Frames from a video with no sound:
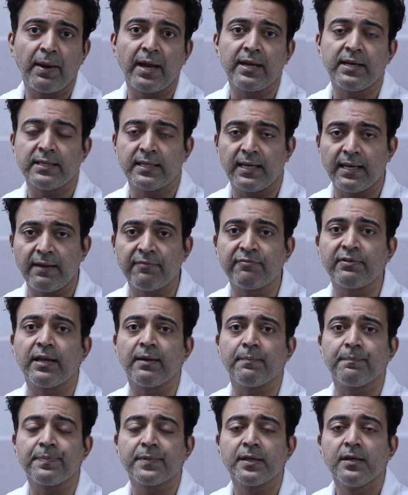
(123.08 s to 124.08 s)
pain in the left
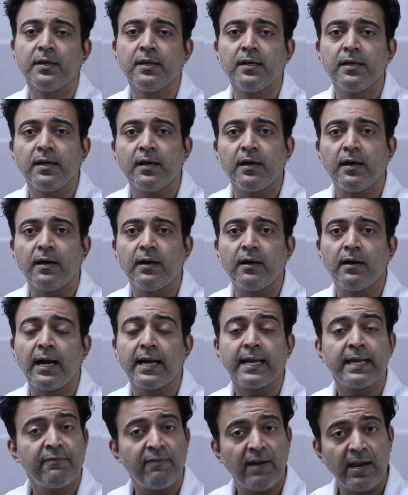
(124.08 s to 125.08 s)
hip.
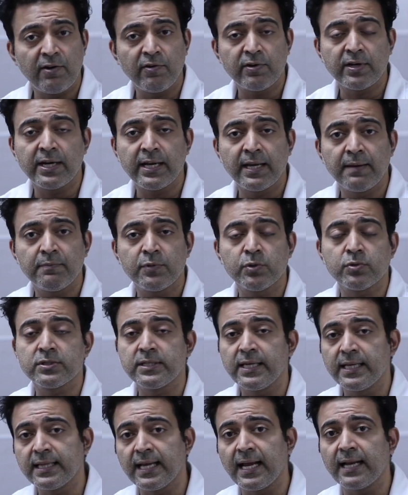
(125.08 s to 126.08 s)
I evaluated him to
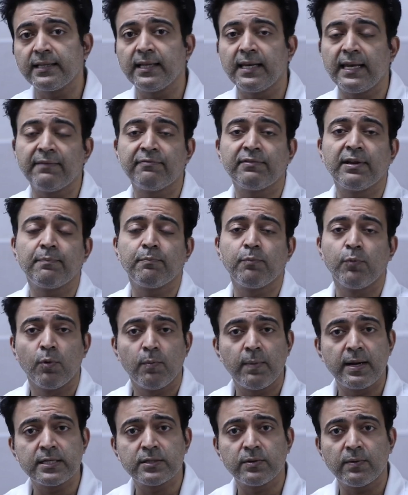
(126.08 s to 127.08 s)
see that the left hip
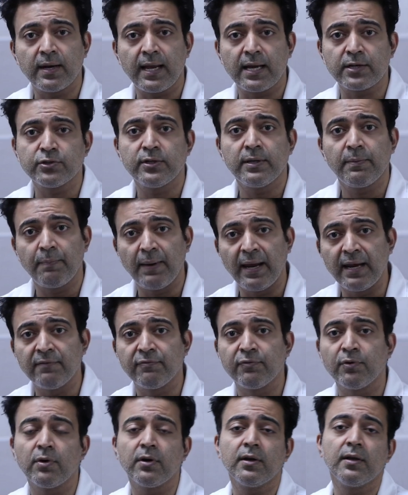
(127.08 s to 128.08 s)
movements were actually
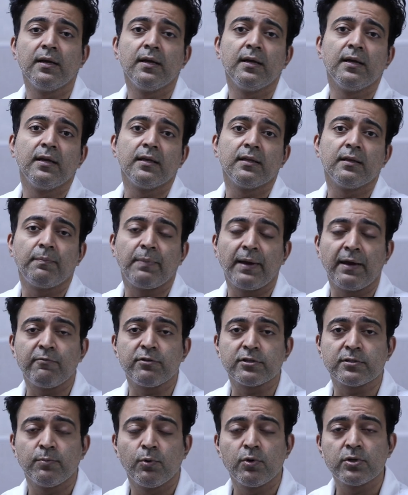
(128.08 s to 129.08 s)
painful. The pain
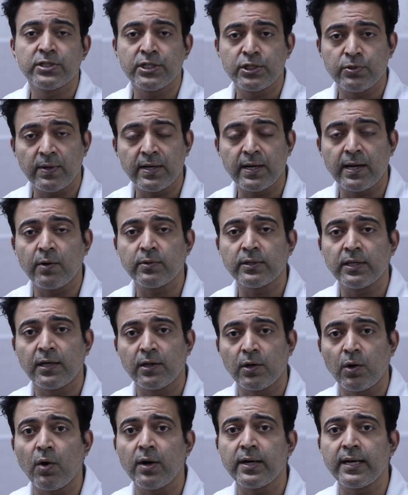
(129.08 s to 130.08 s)
was more situated around the
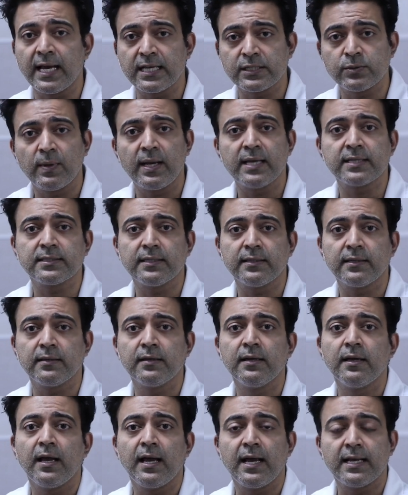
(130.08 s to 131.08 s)
groin as well as
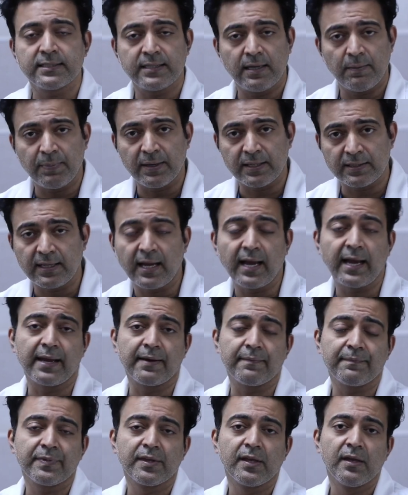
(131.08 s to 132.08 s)
the upper
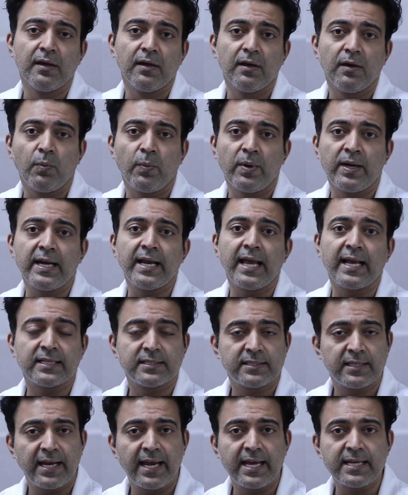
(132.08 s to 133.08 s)
thigh. We did
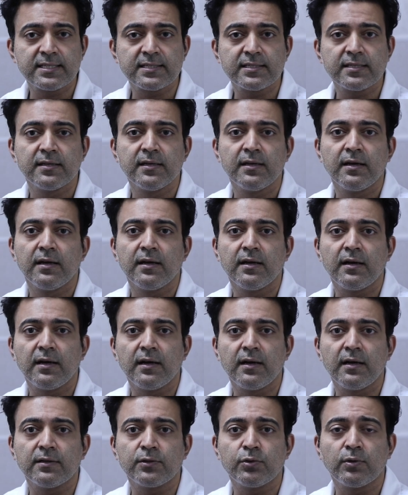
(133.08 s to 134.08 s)
x-rays
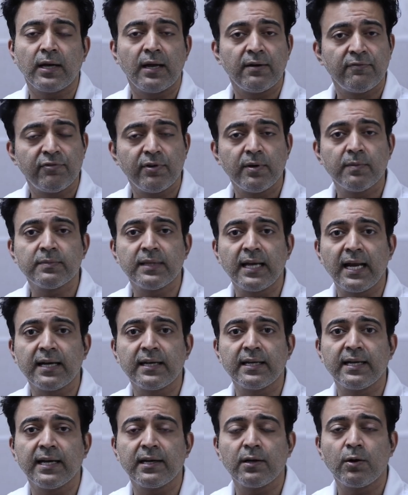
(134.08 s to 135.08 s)
to confirm
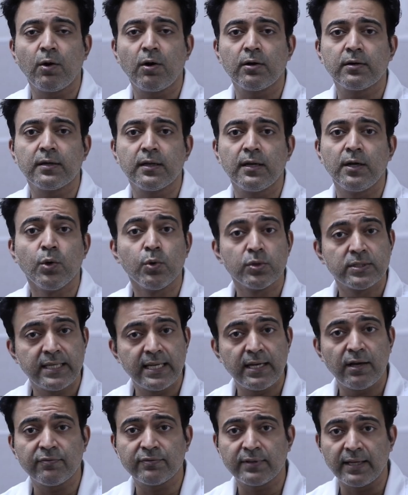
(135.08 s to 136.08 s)
that he had got a
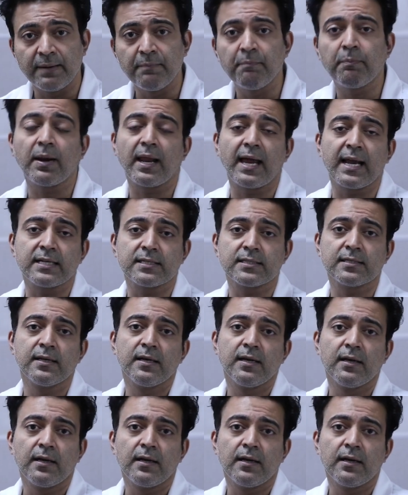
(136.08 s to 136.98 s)
loosening of the implants